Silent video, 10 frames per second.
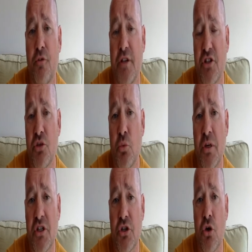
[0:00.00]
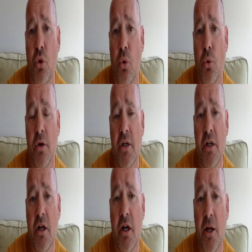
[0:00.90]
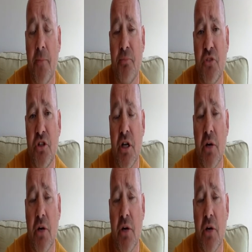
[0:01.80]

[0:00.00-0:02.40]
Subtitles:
offence and went to court. And